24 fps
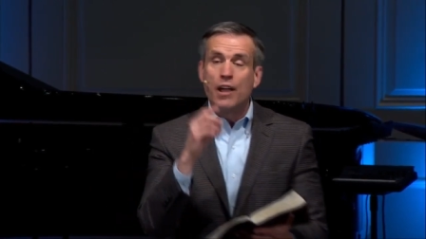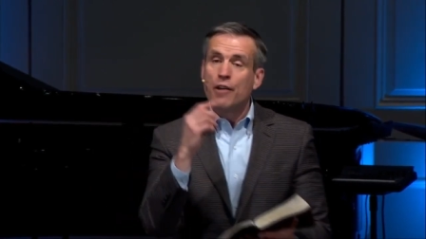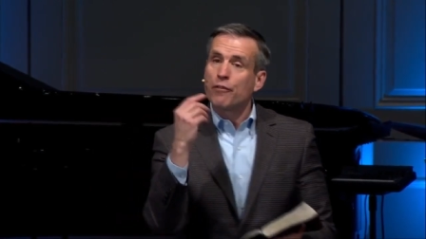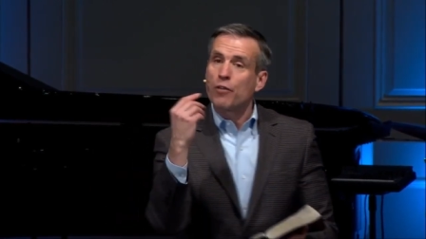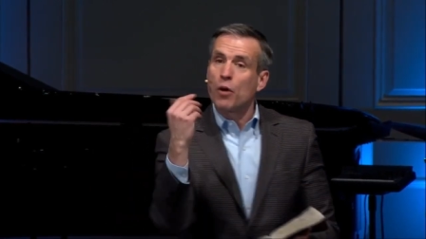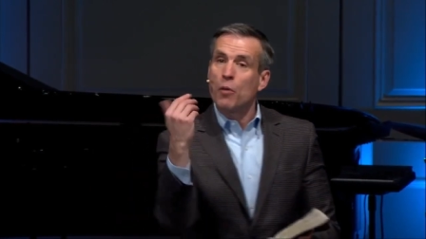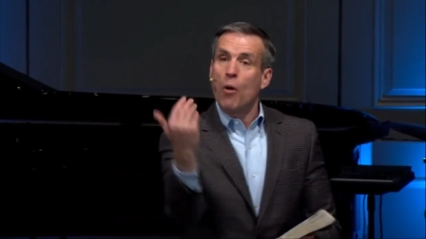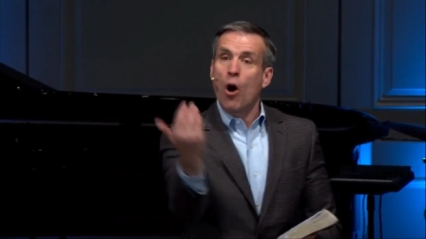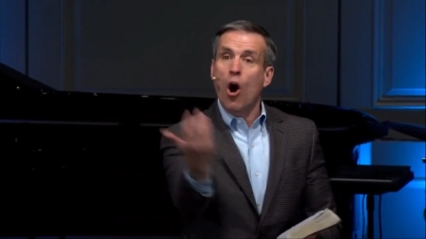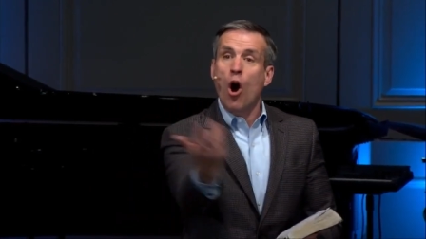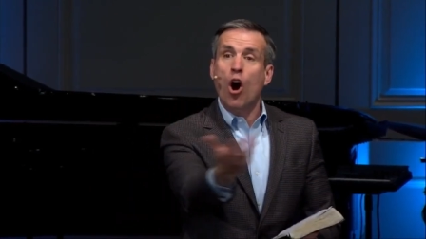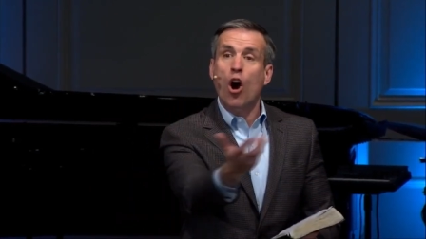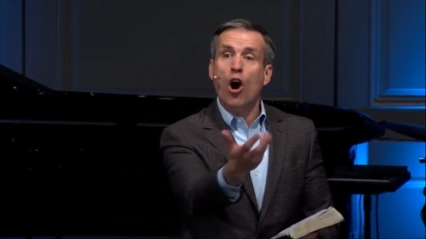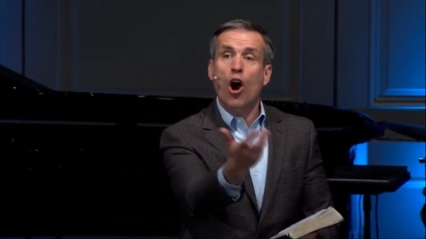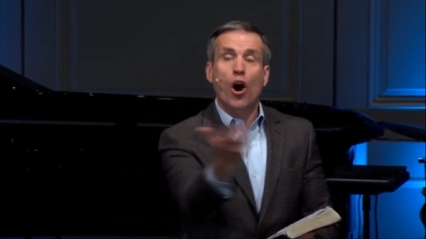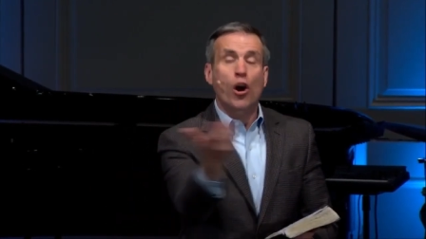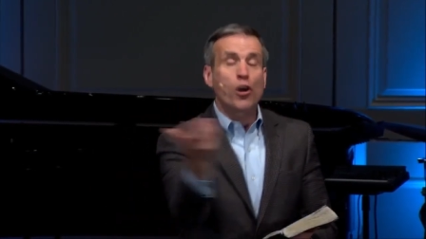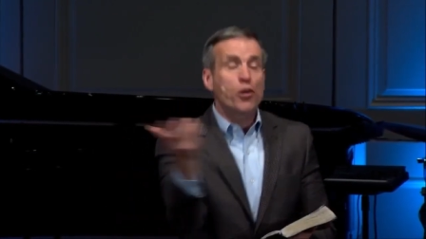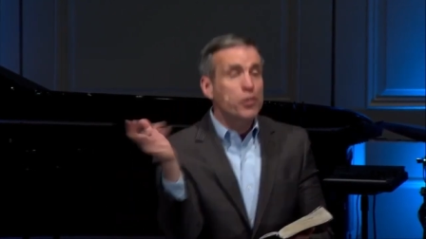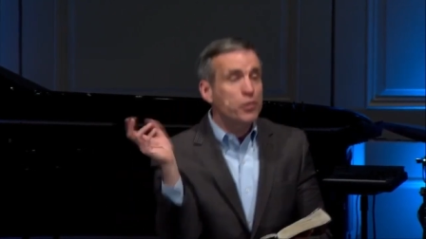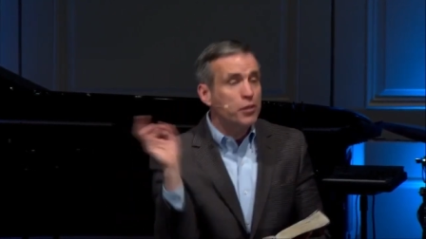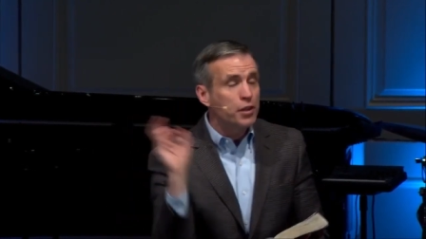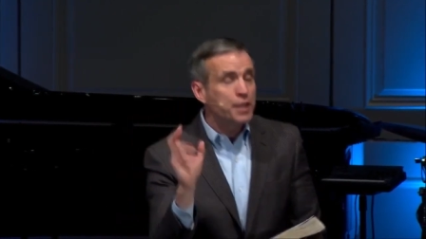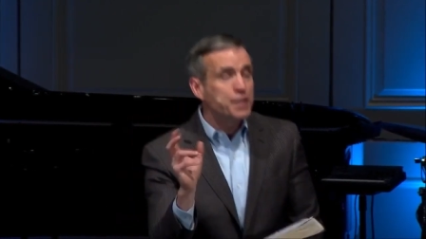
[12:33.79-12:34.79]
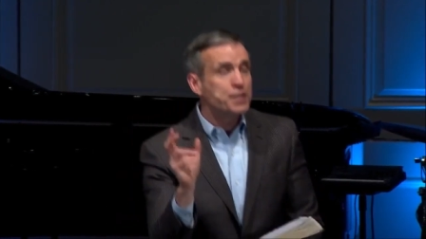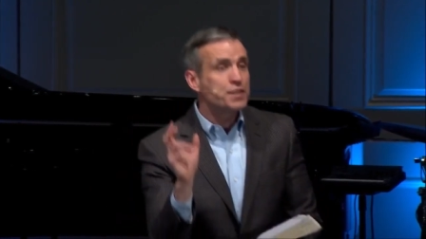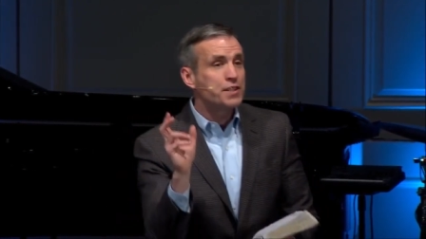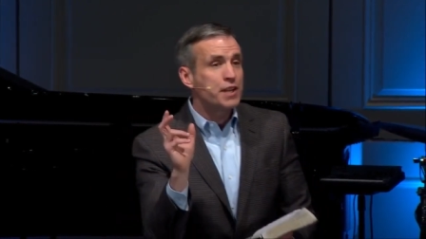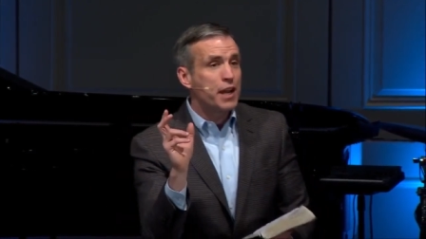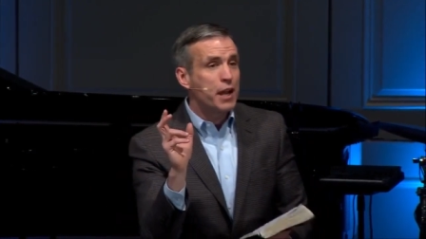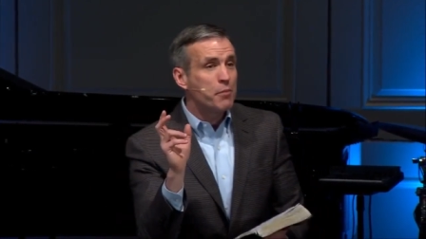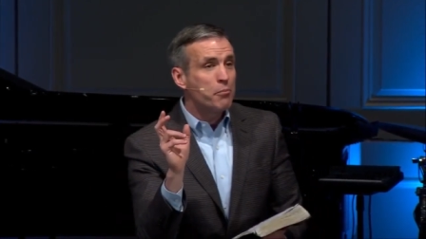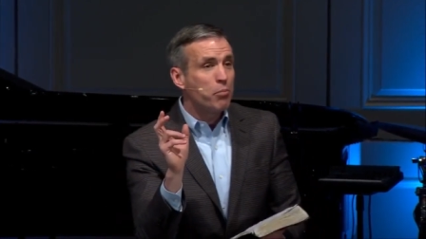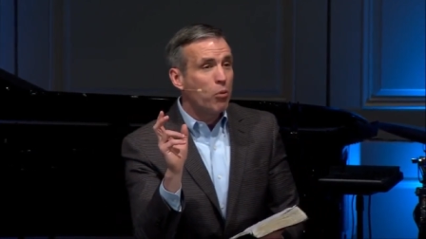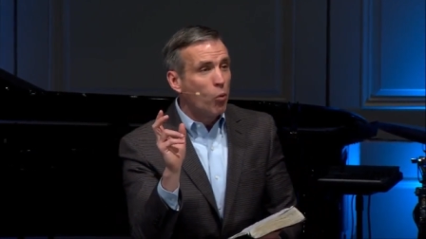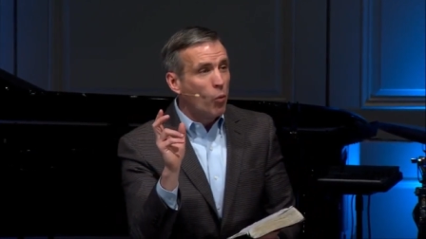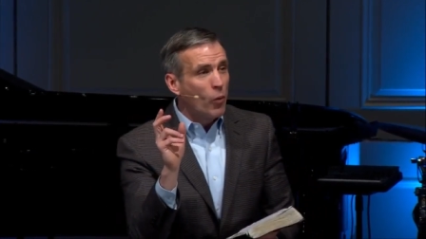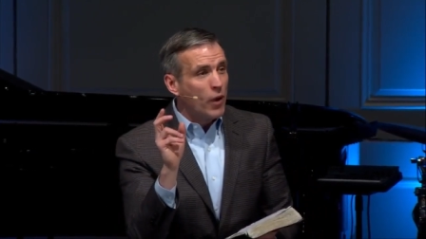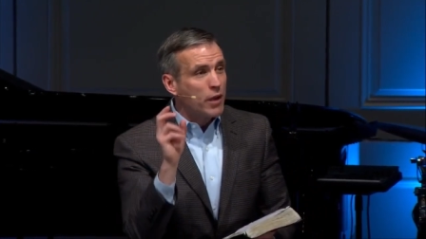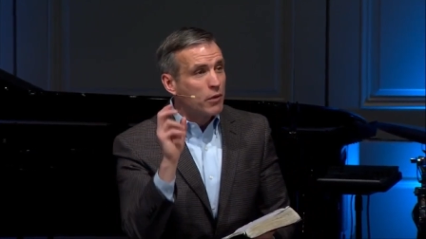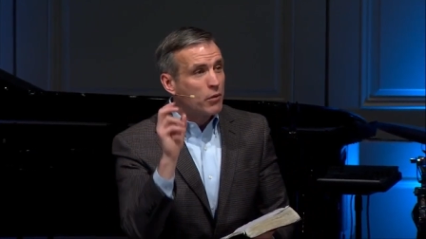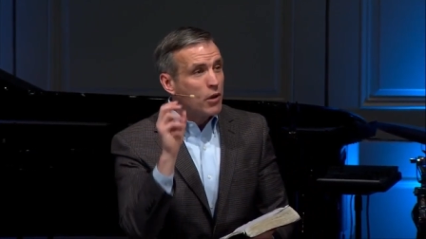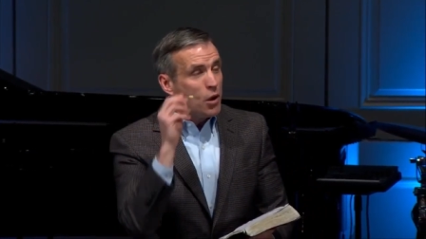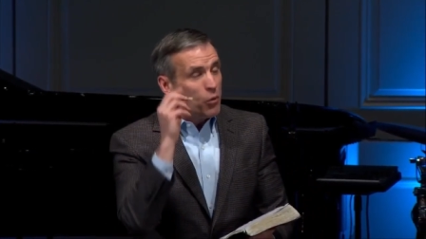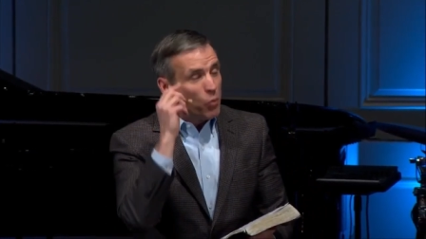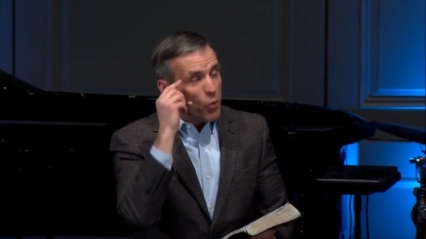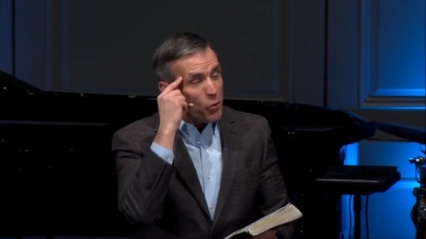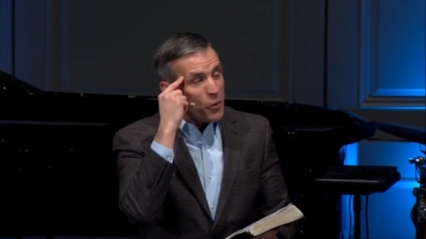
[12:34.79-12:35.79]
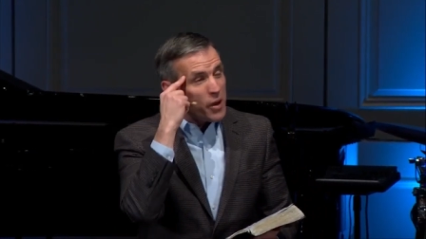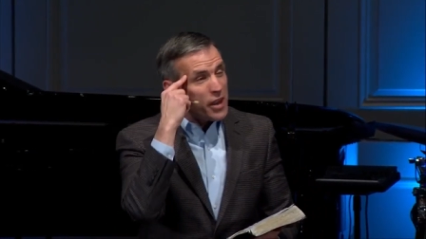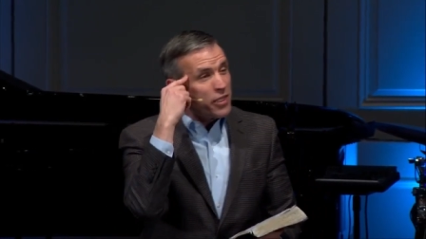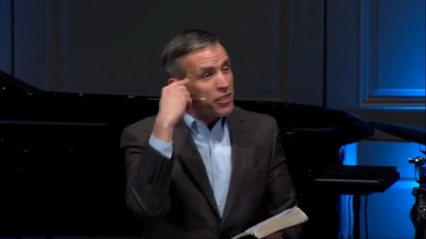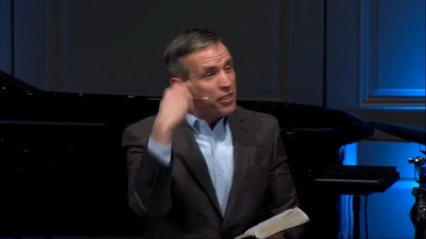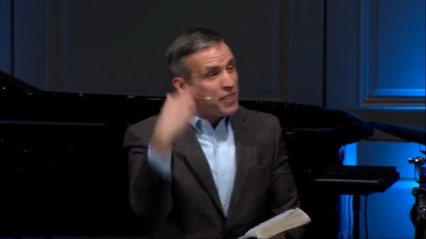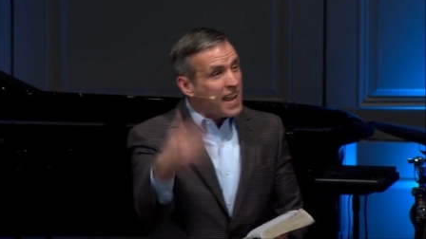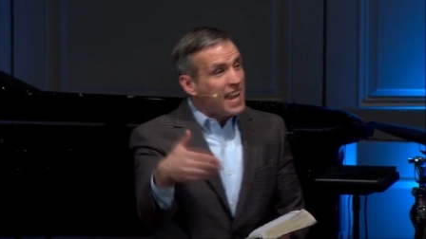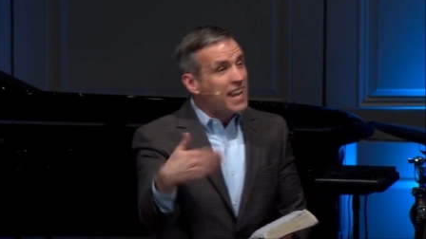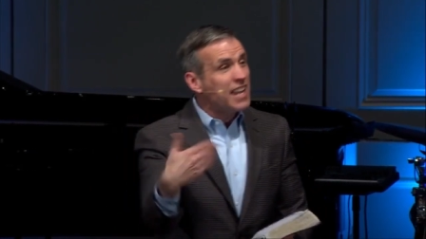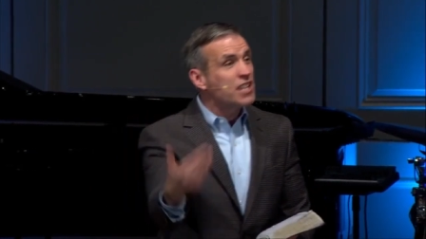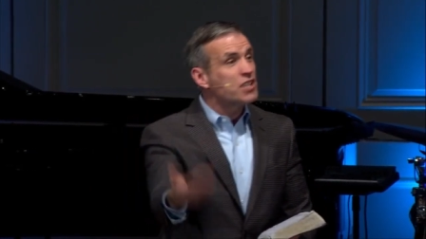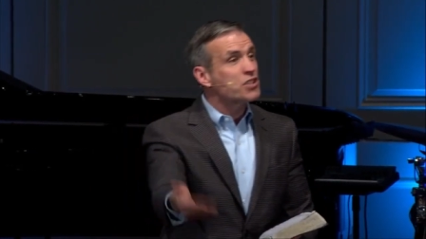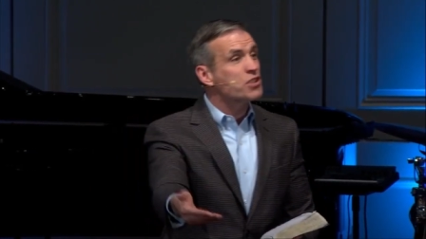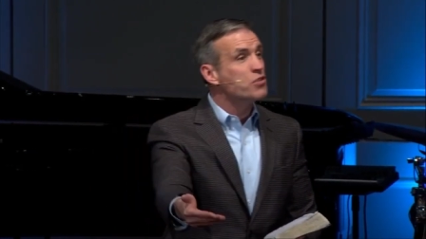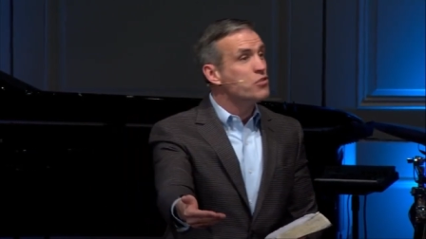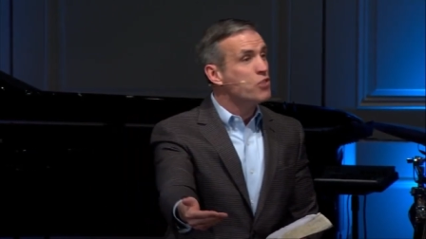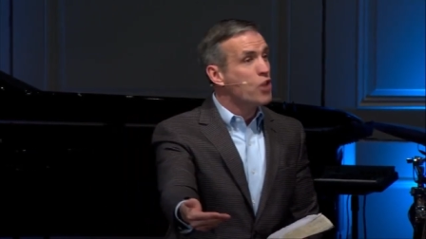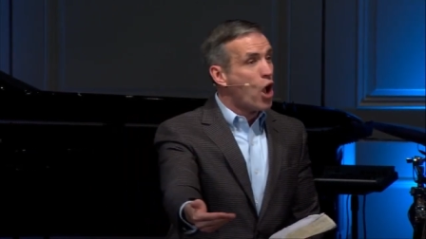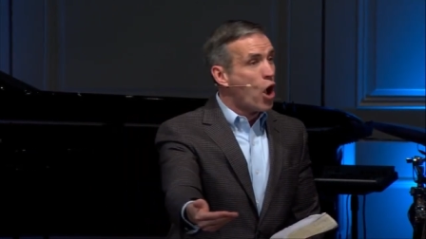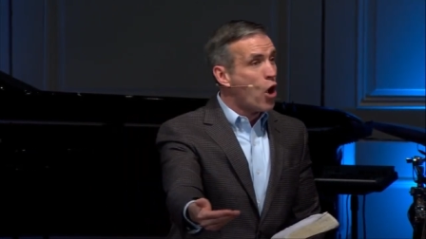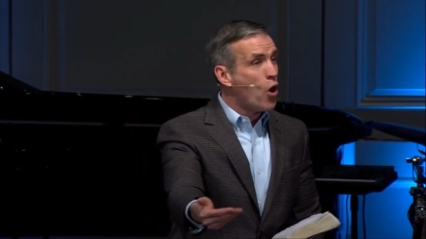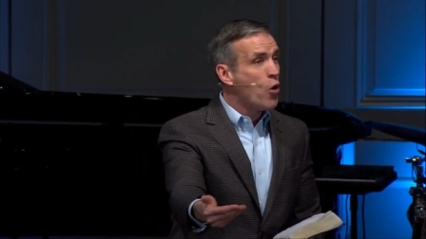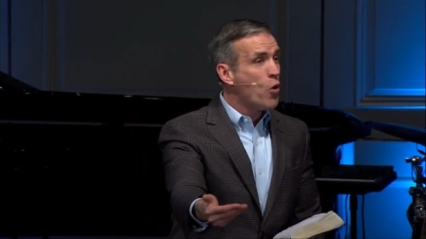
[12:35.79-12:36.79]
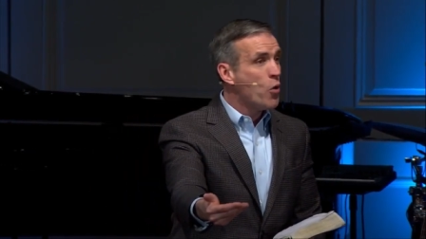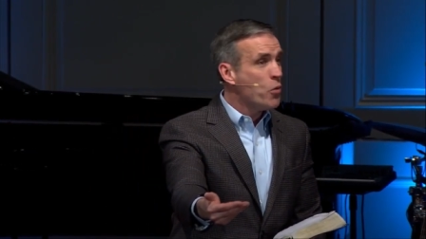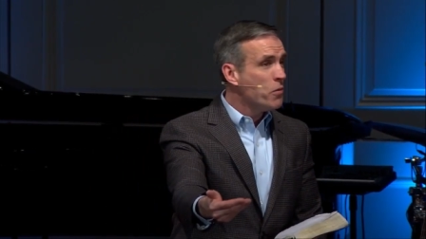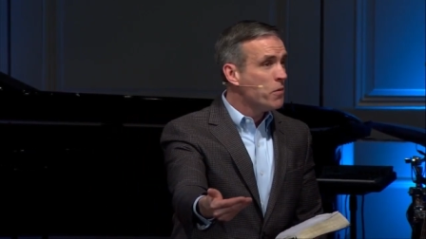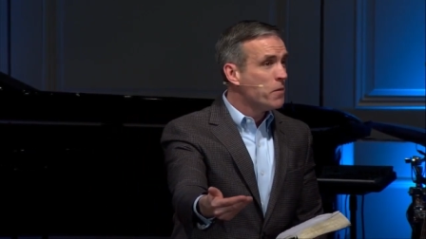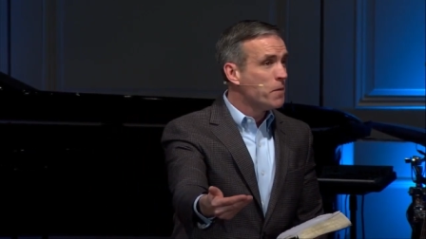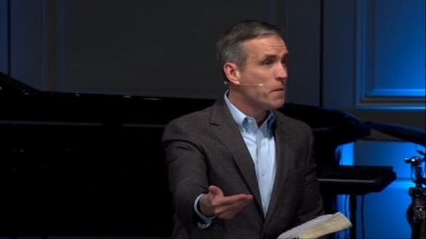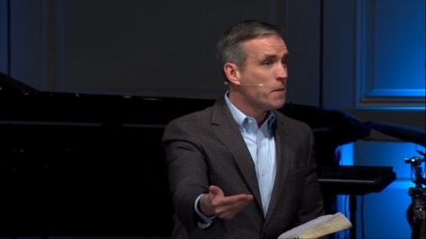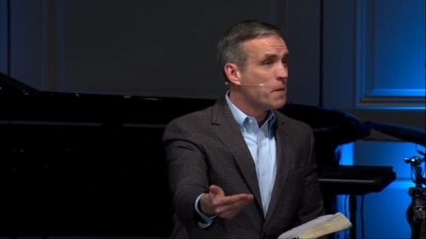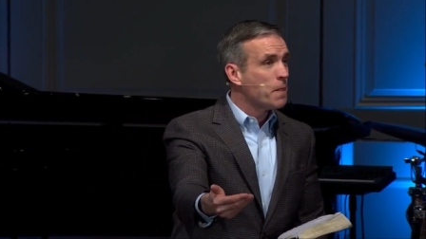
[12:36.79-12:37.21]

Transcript: from our earthly standpoint what we think is no,